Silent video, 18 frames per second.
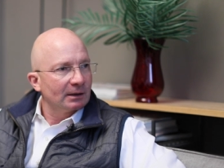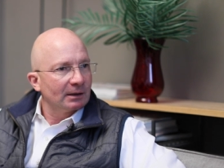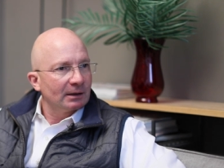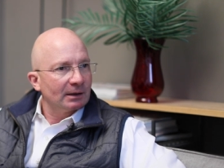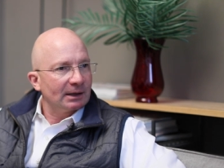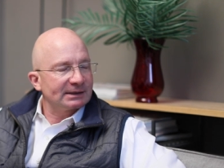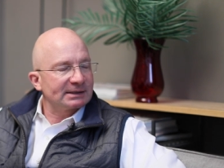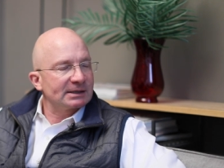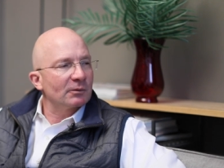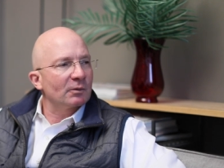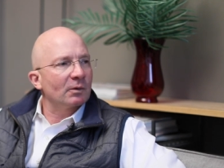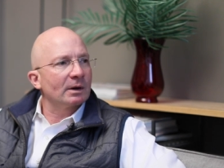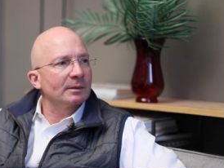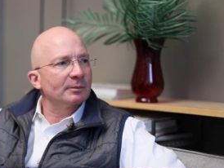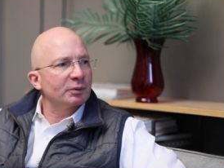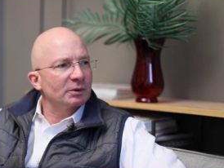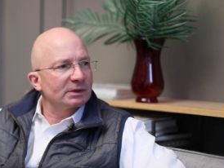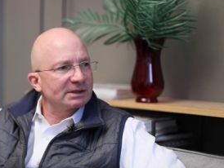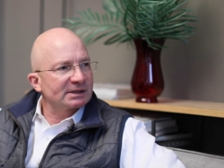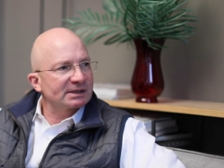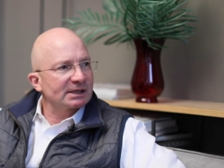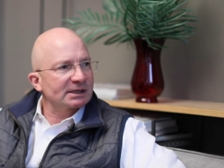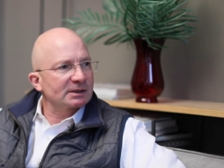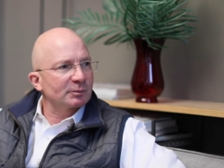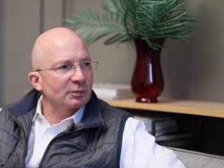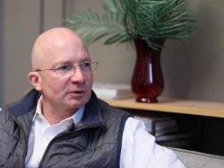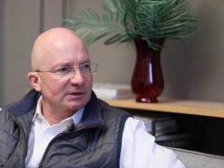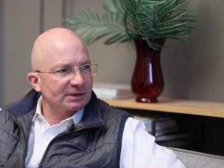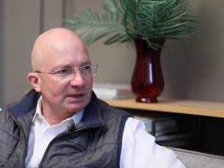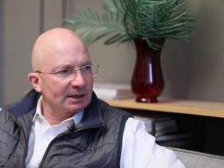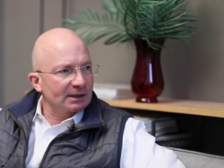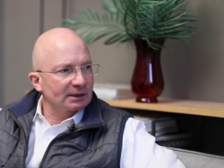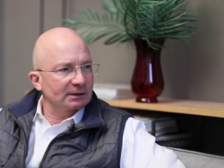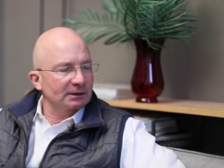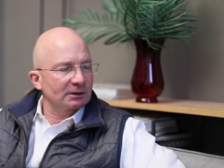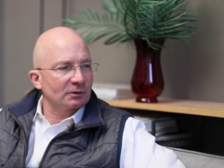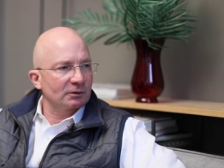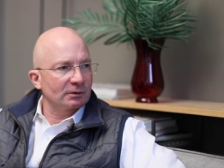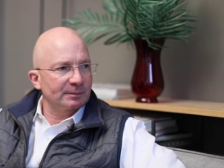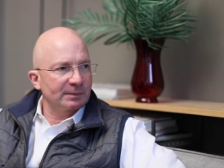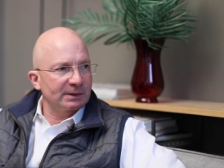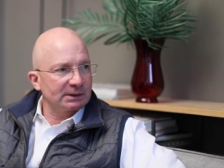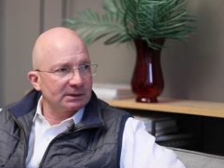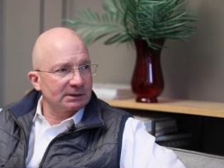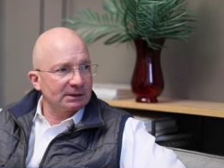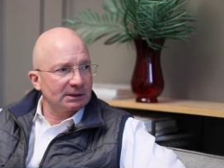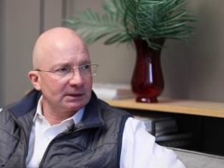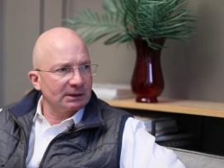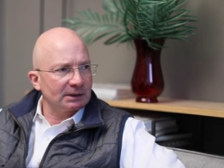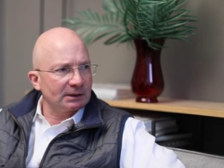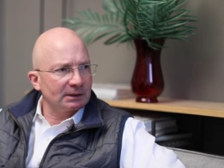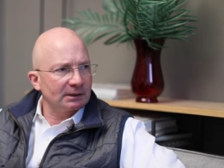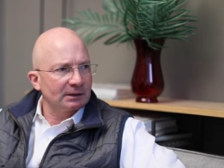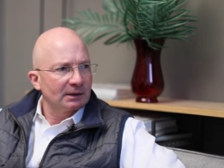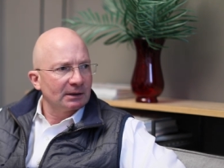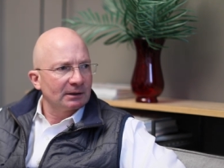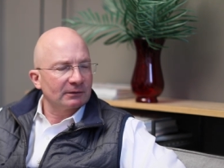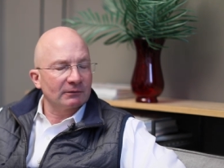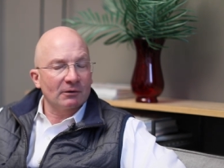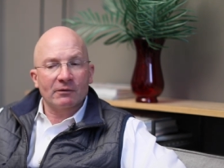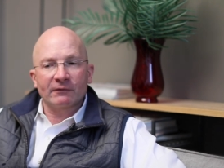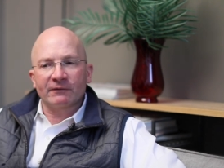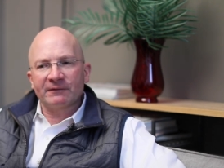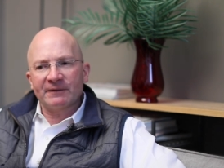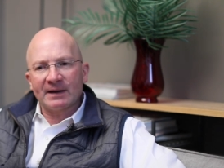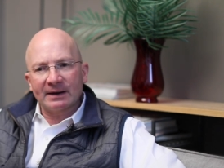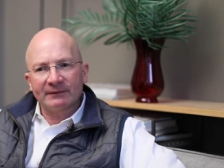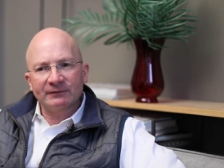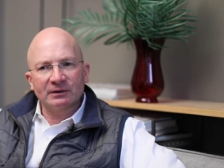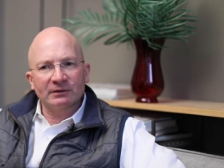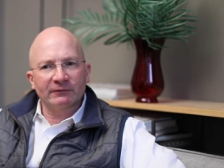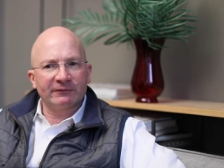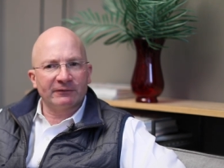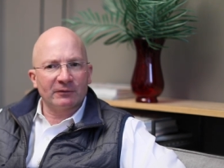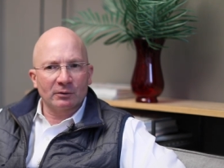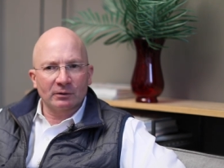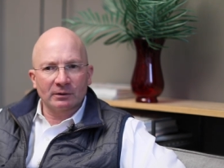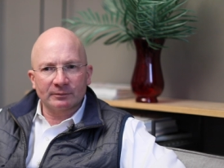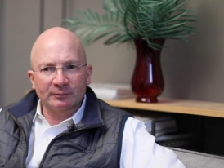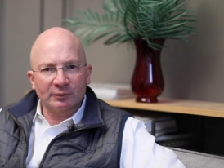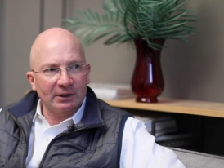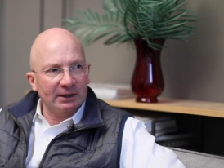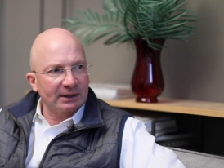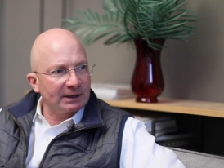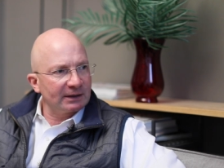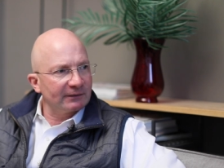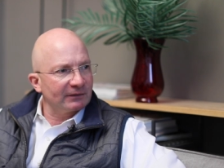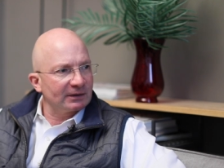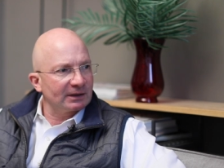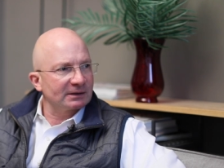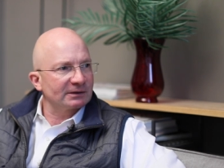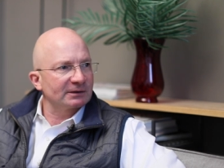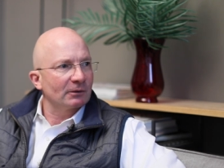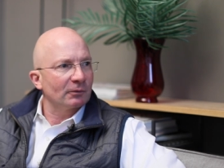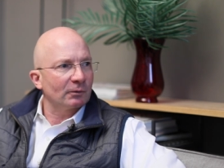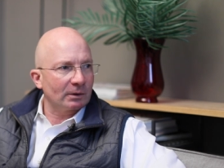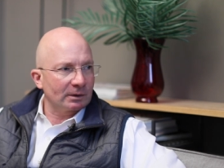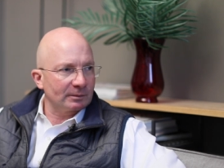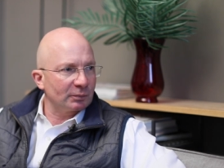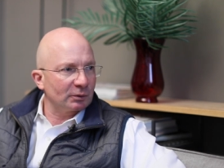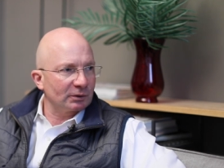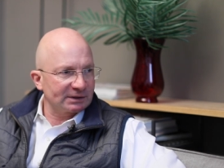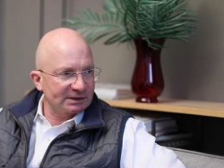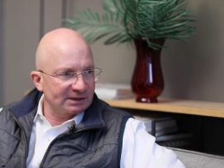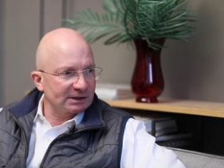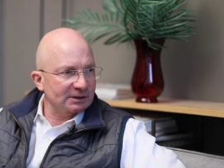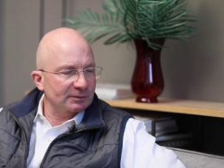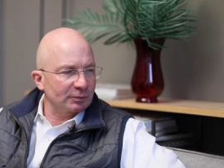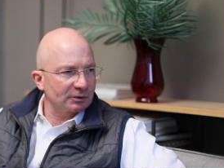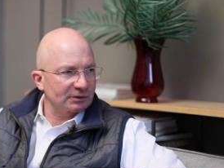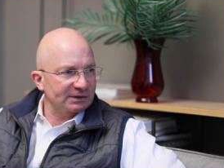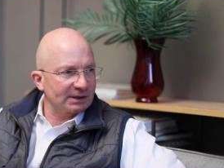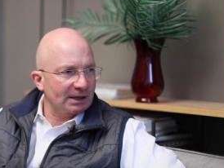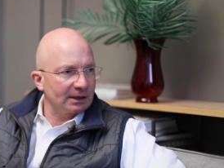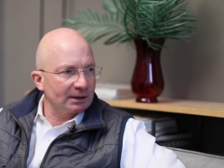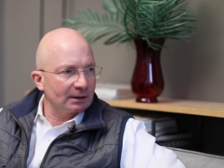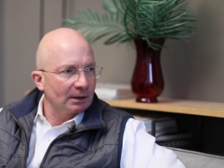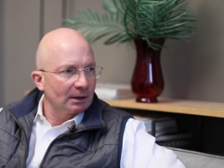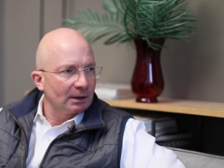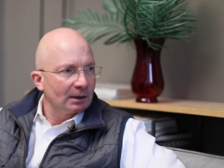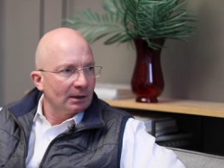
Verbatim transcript: Right. It's at one point six percent on the core P C E. Their own five-year forward break-even is one point six percent.